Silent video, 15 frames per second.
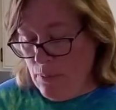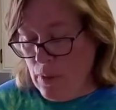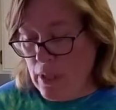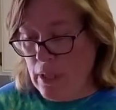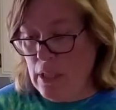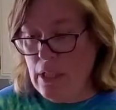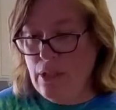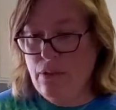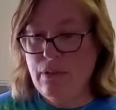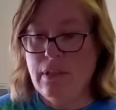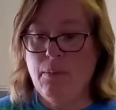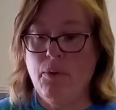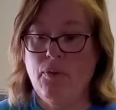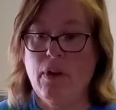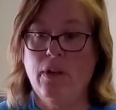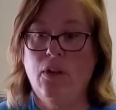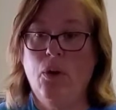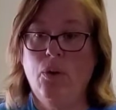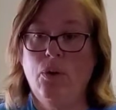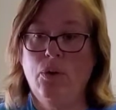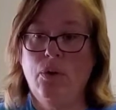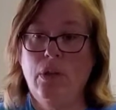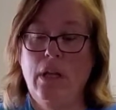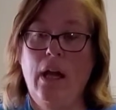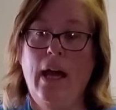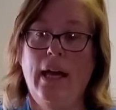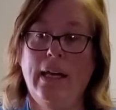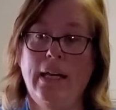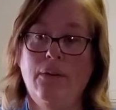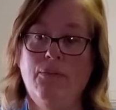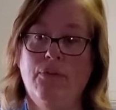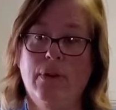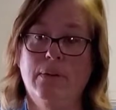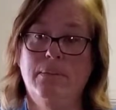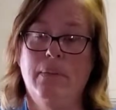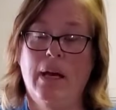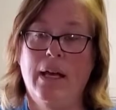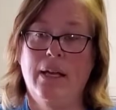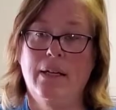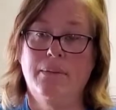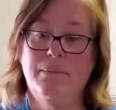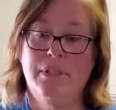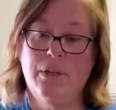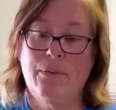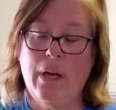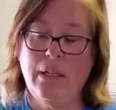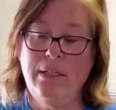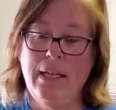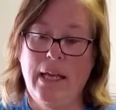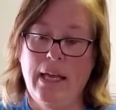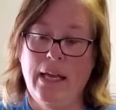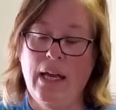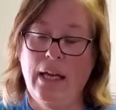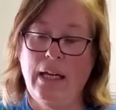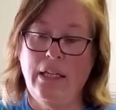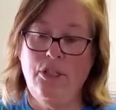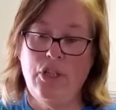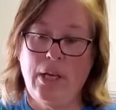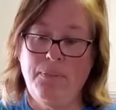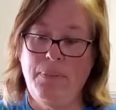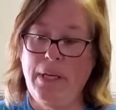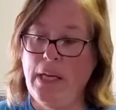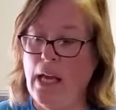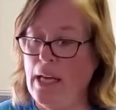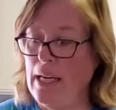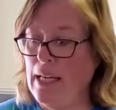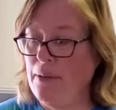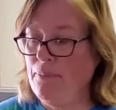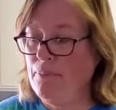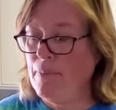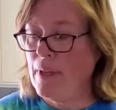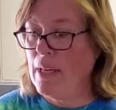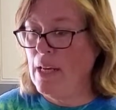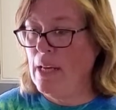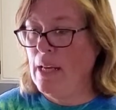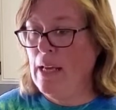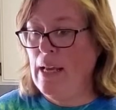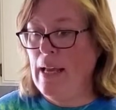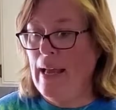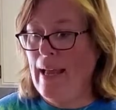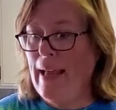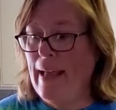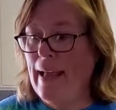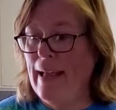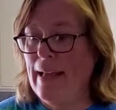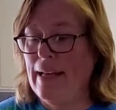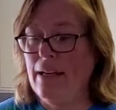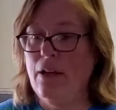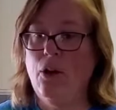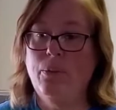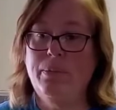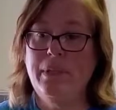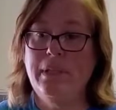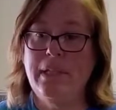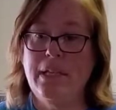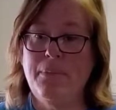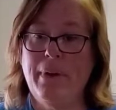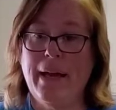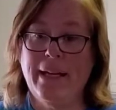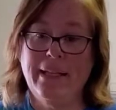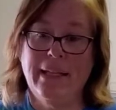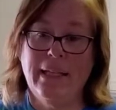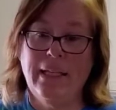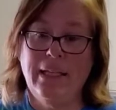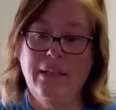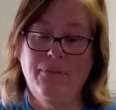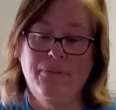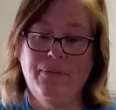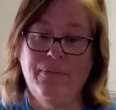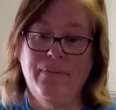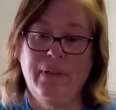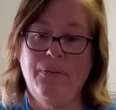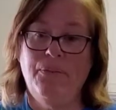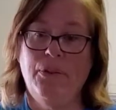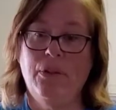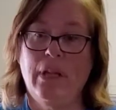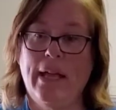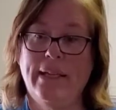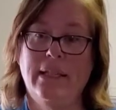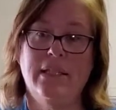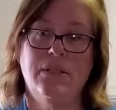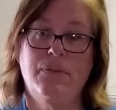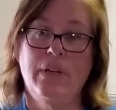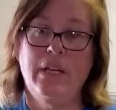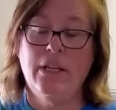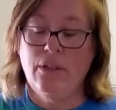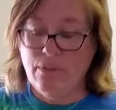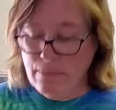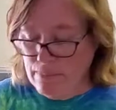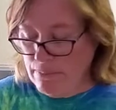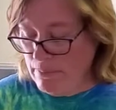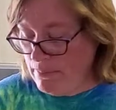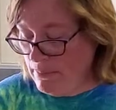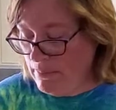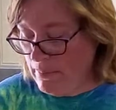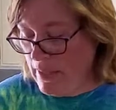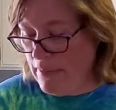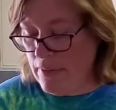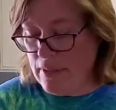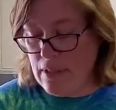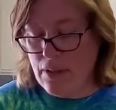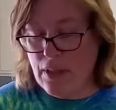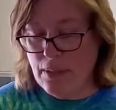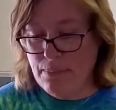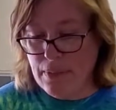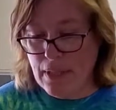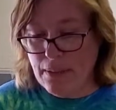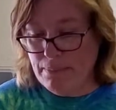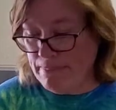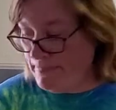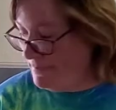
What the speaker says: we're going to use some of our local honey from Zarate Honey, JP Honey. And hope to see you back then. If you like this video, give us a thumbs up.